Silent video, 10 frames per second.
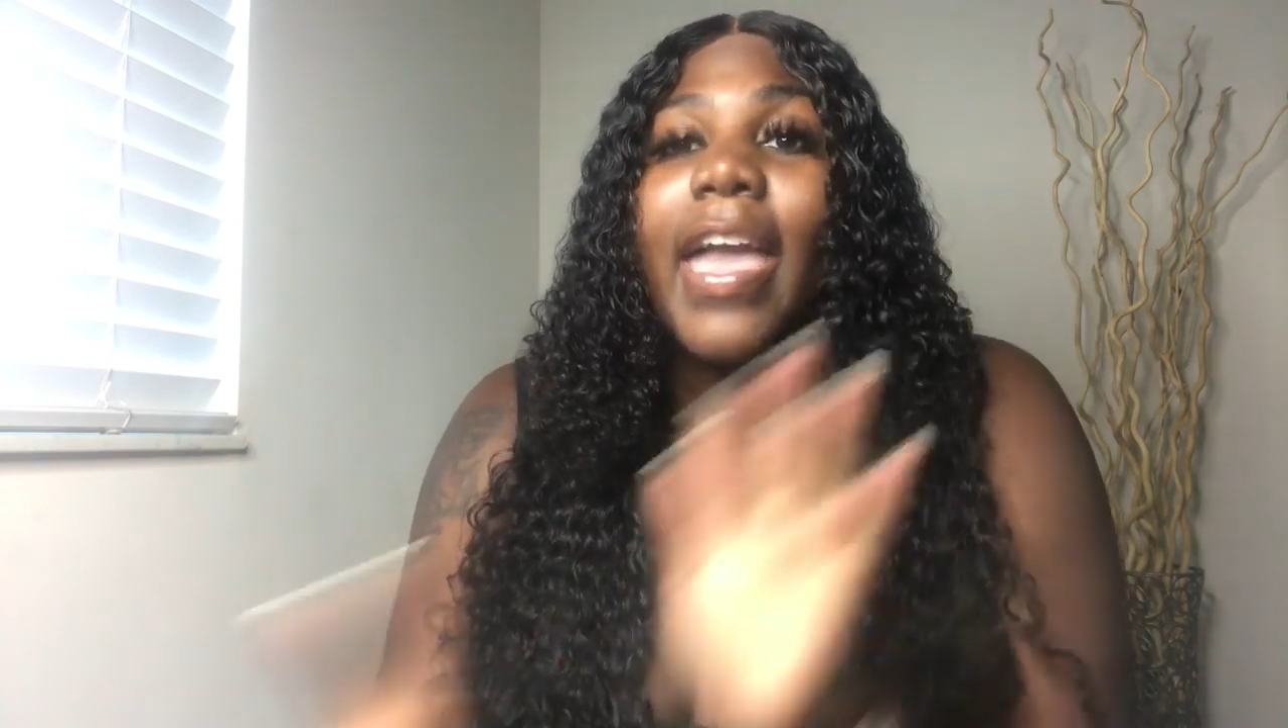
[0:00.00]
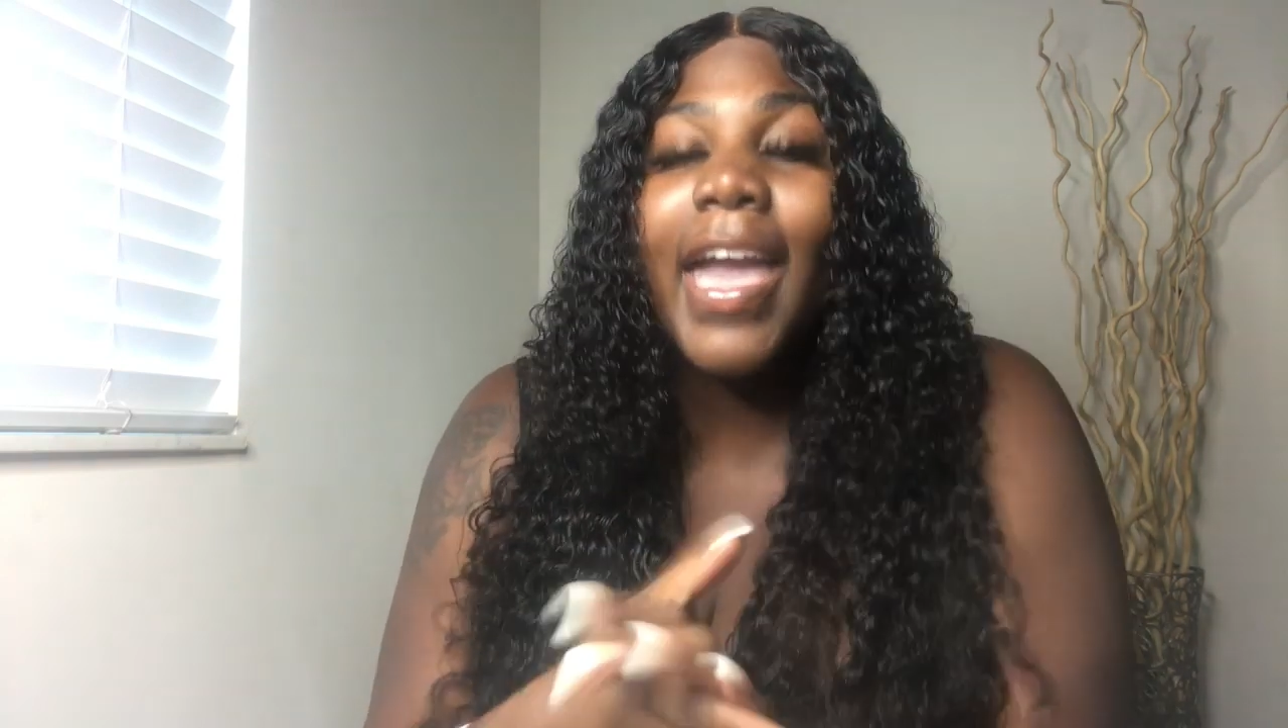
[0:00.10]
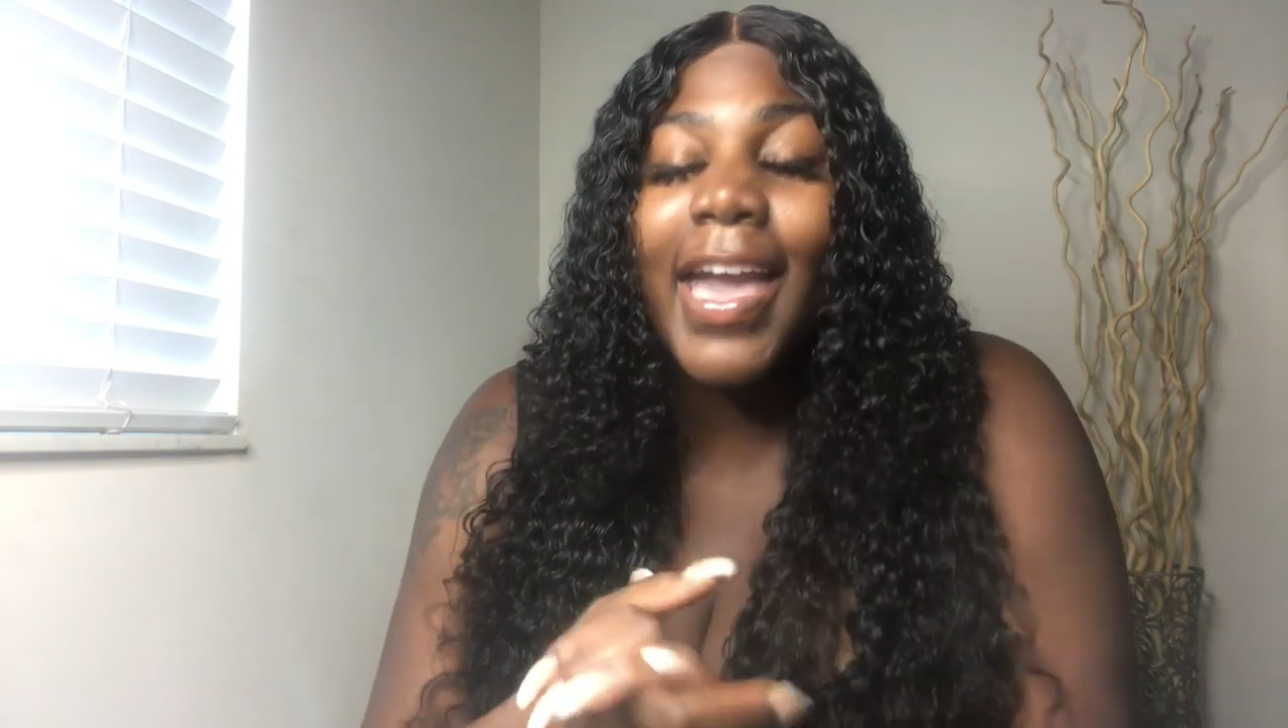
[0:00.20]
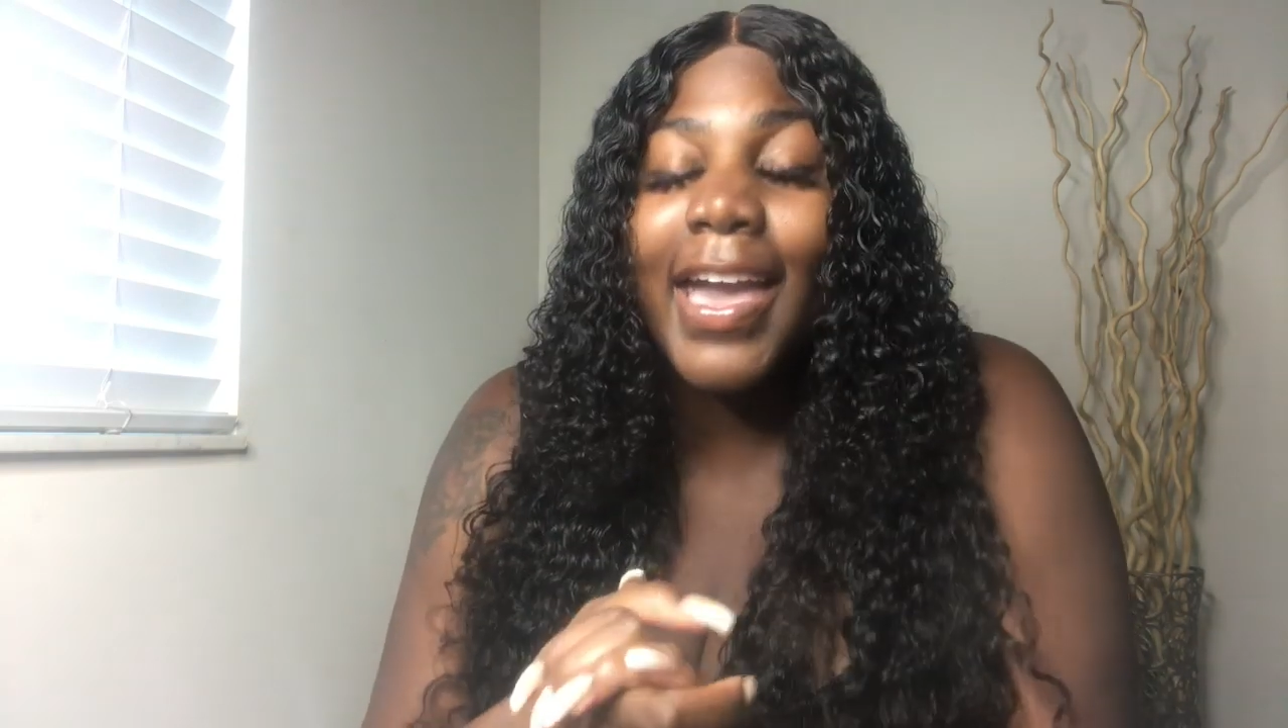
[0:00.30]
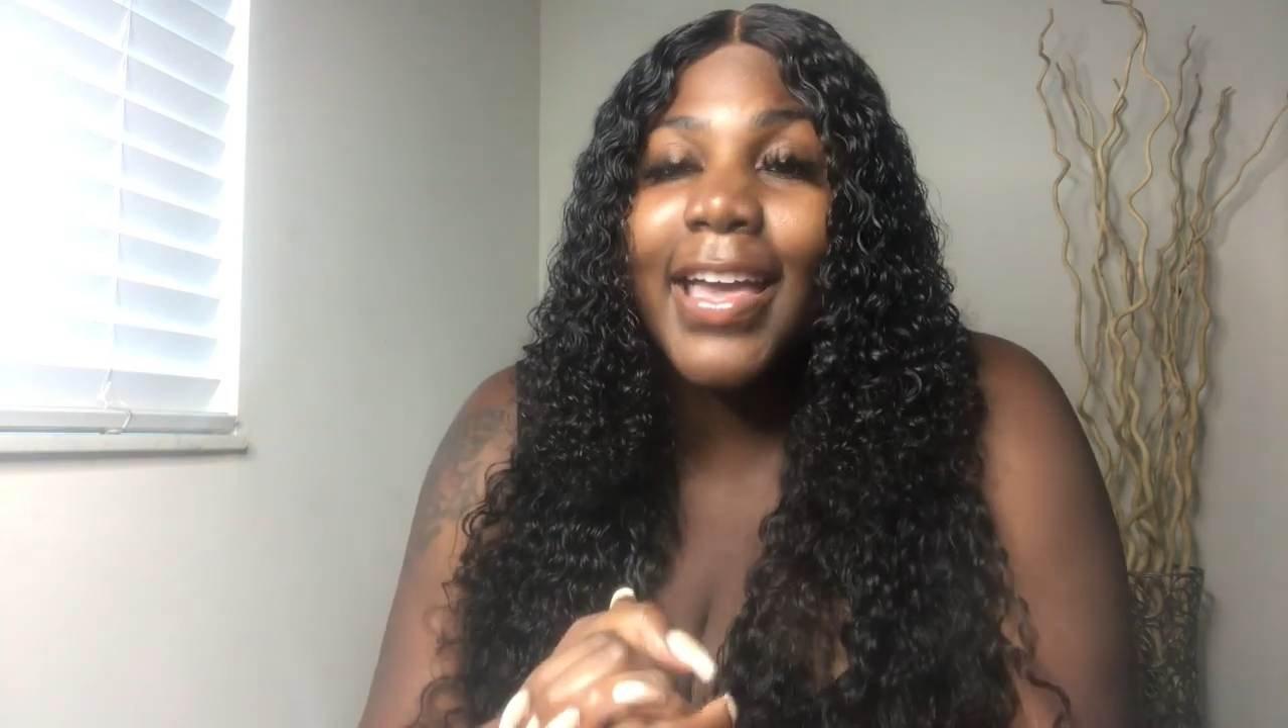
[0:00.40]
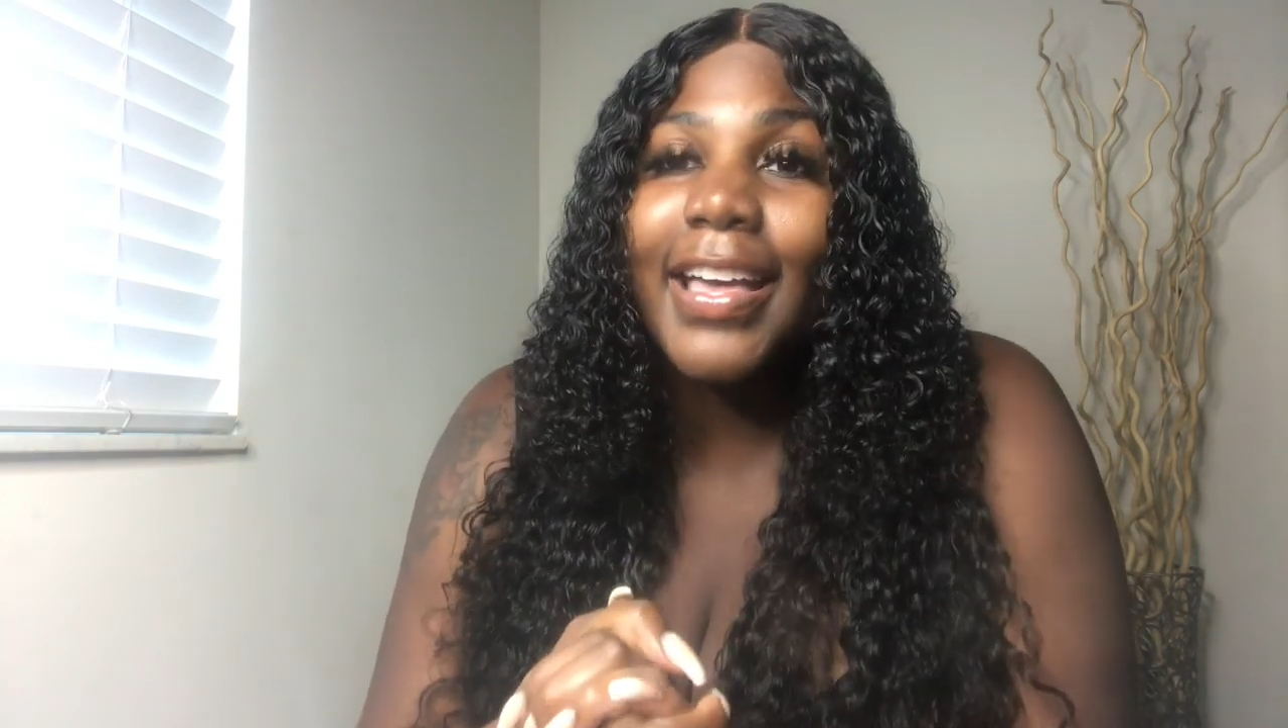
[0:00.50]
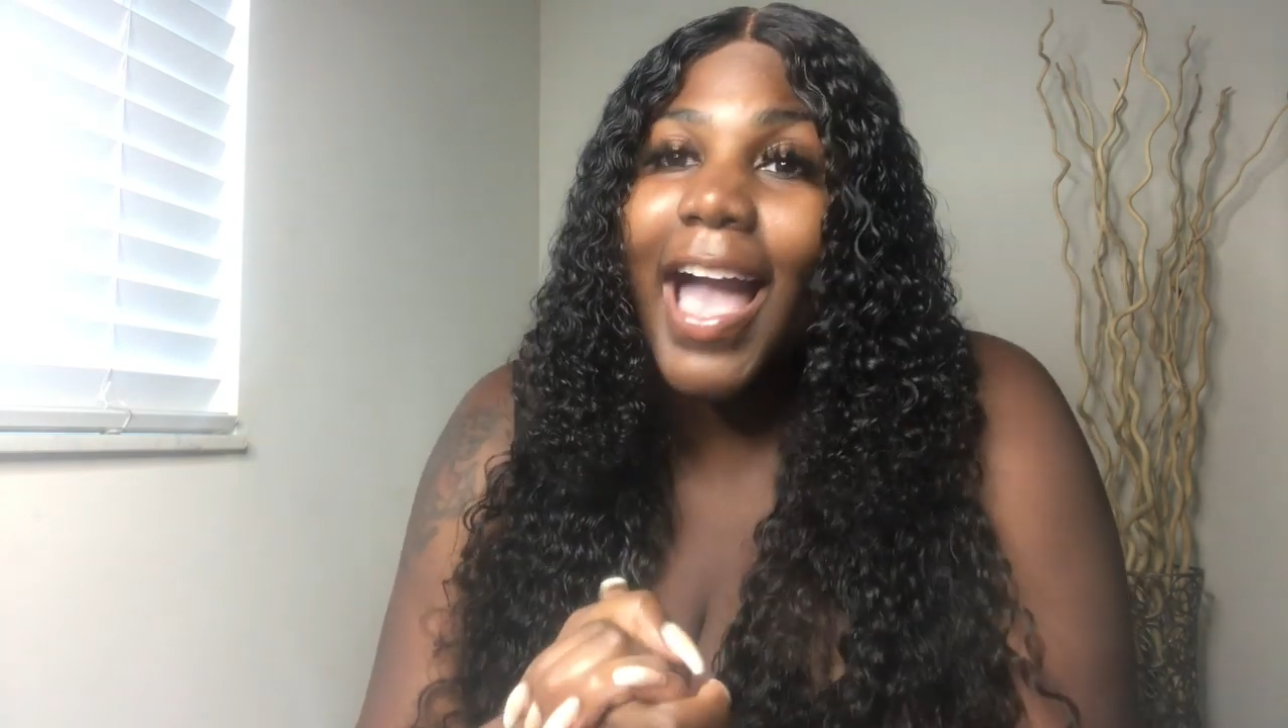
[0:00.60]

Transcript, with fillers: And